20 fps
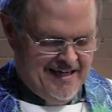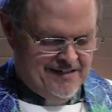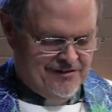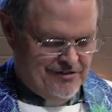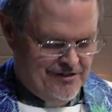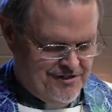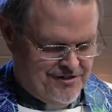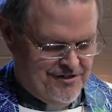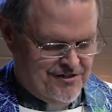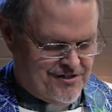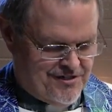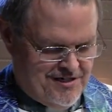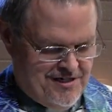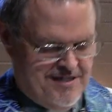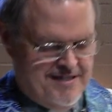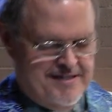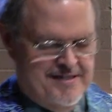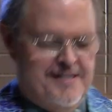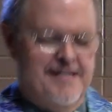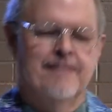Gracious
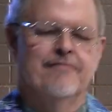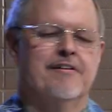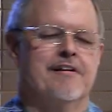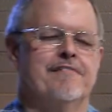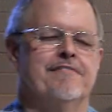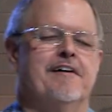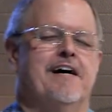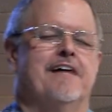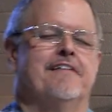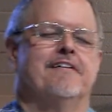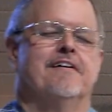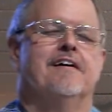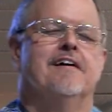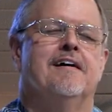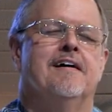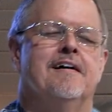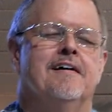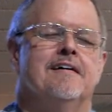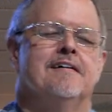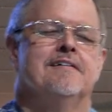God and Heavenly Father,
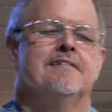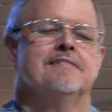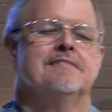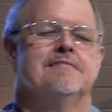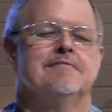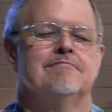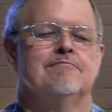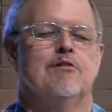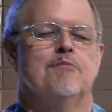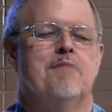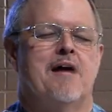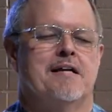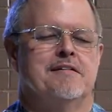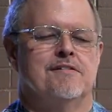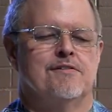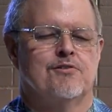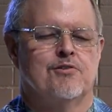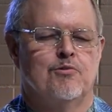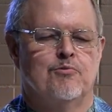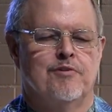remind
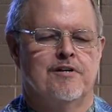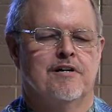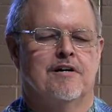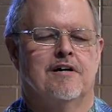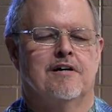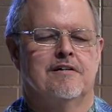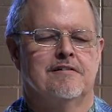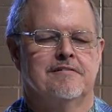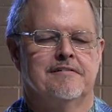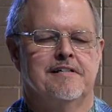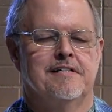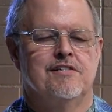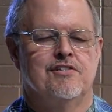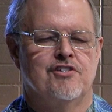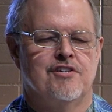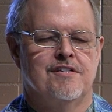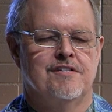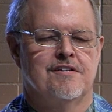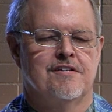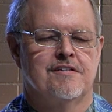us who we are in
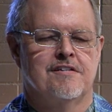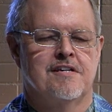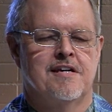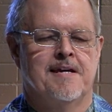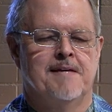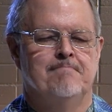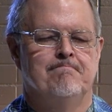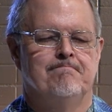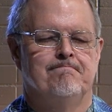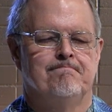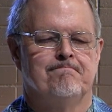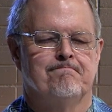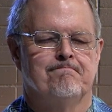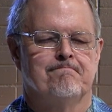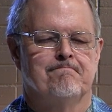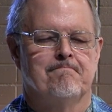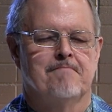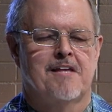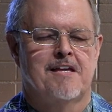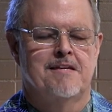Jesus' name.
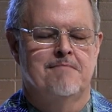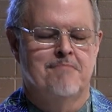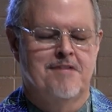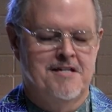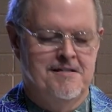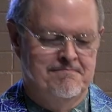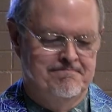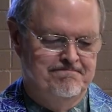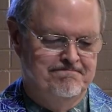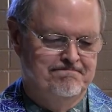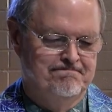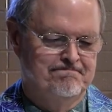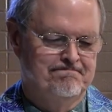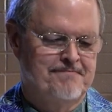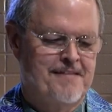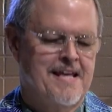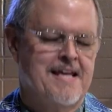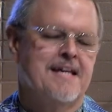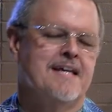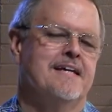Amen.
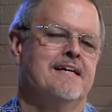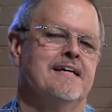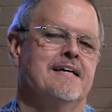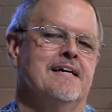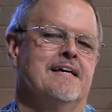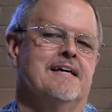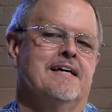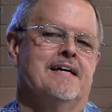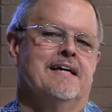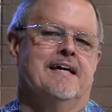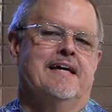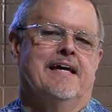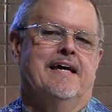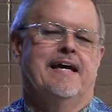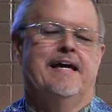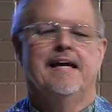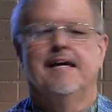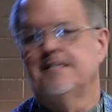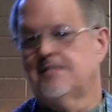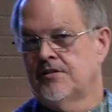
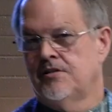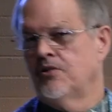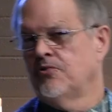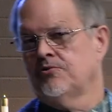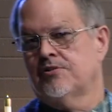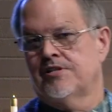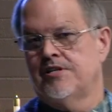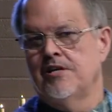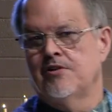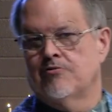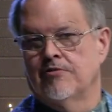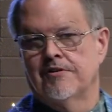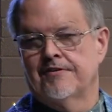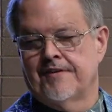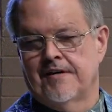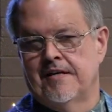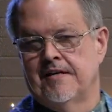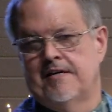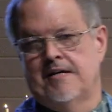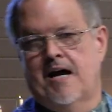It's no secret
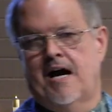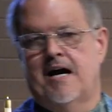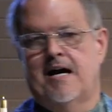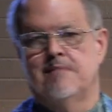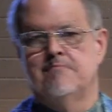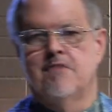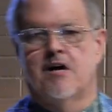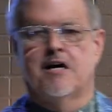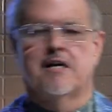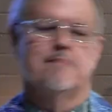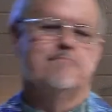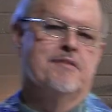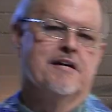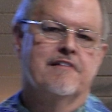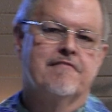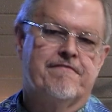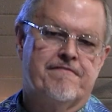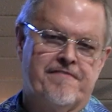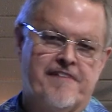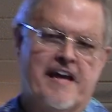that I'm not a
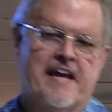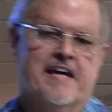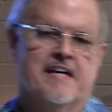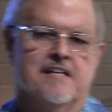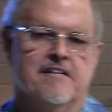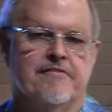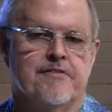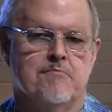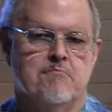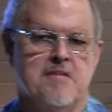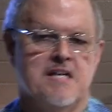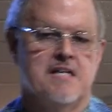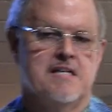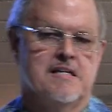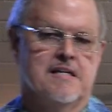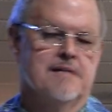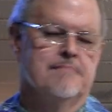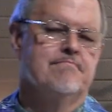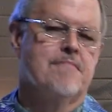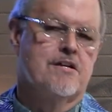big fan of the
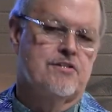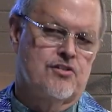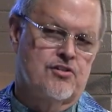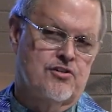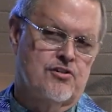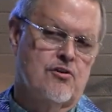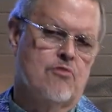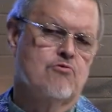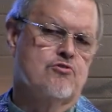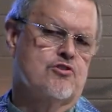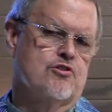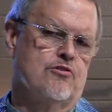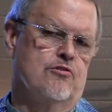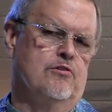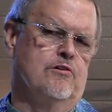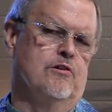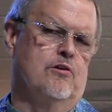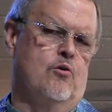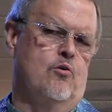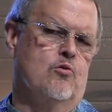medium,
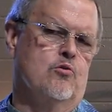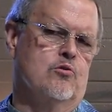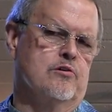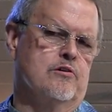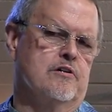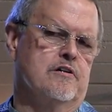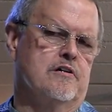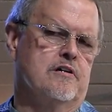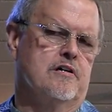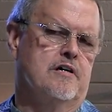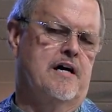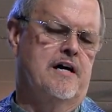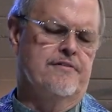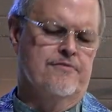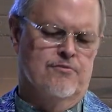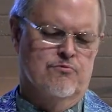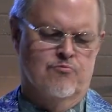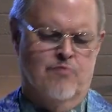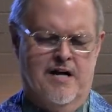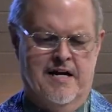social or
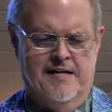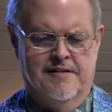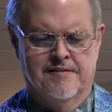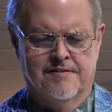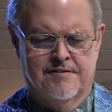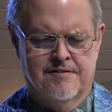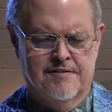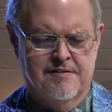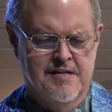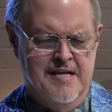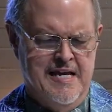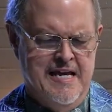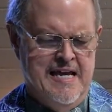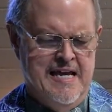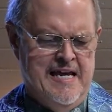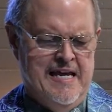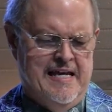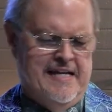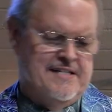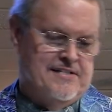otherwise.
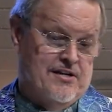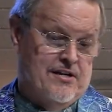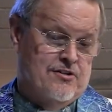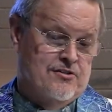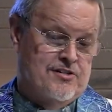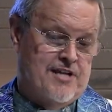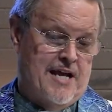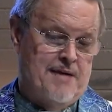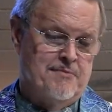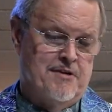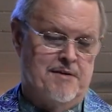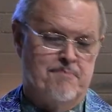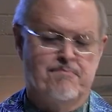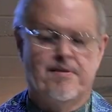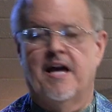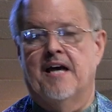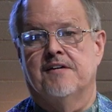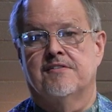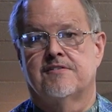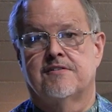It's entertainment at
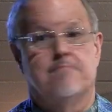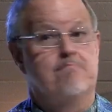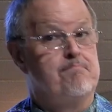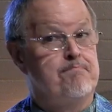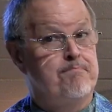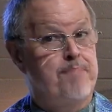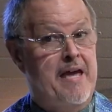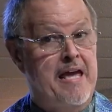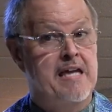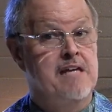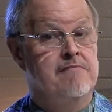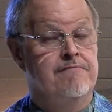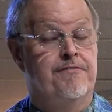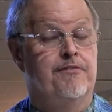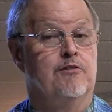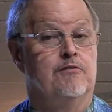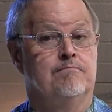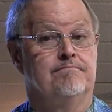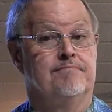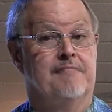best,
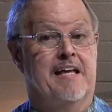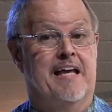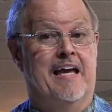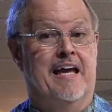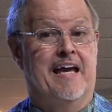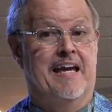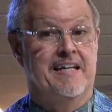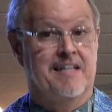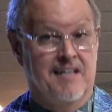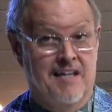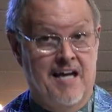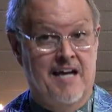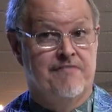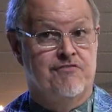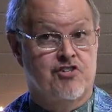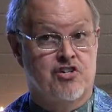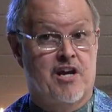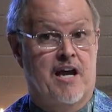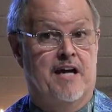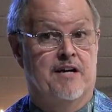painful and
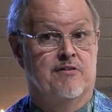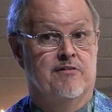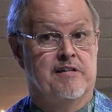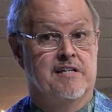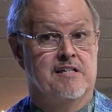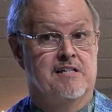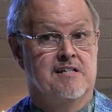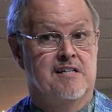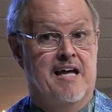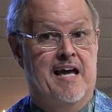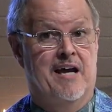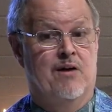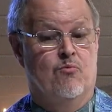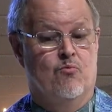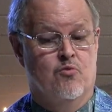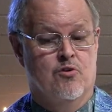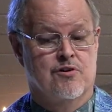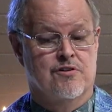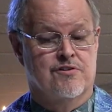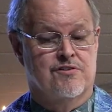life-shattering at
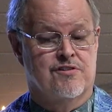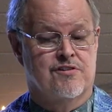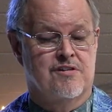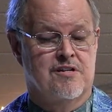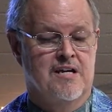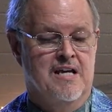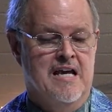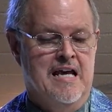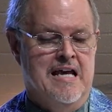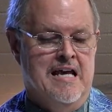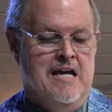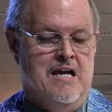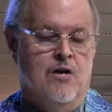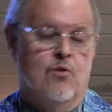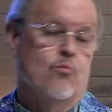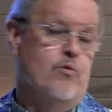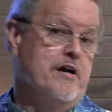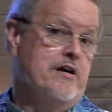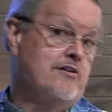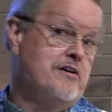worst.
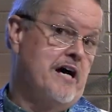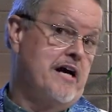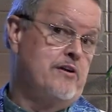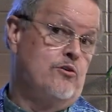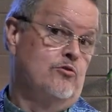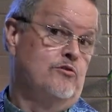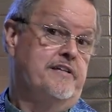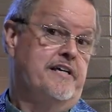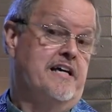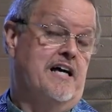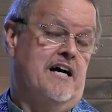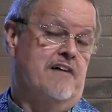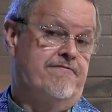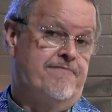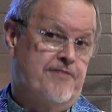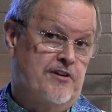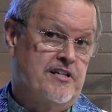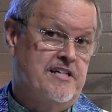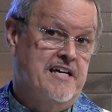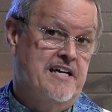We are not only a
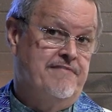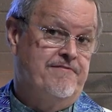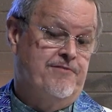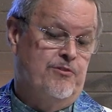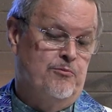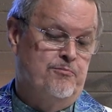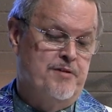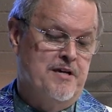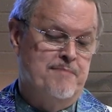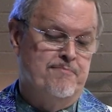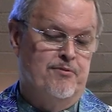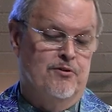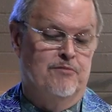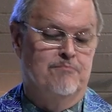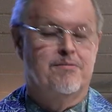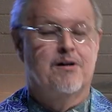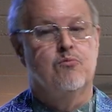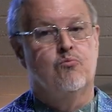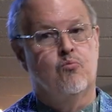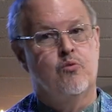forgetful people,
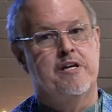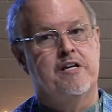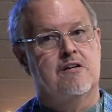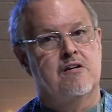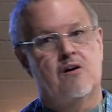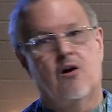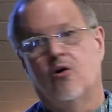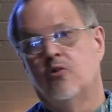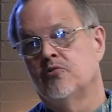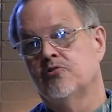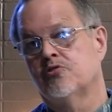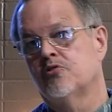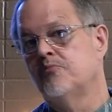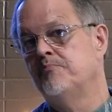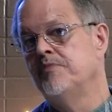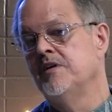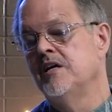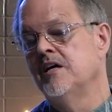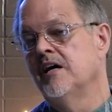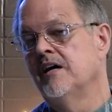but we can also
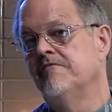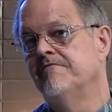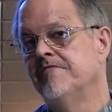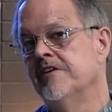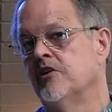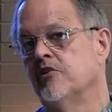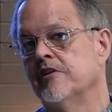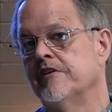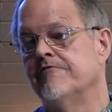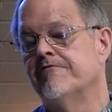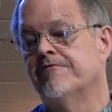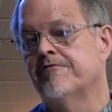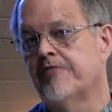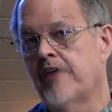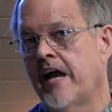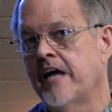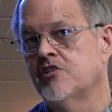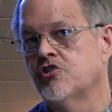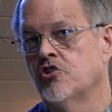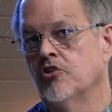be a very
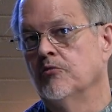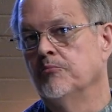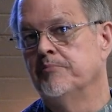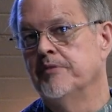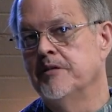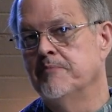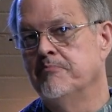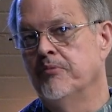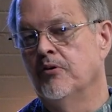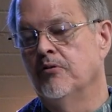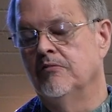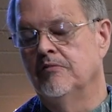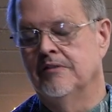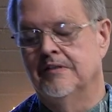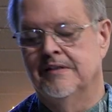fragile people.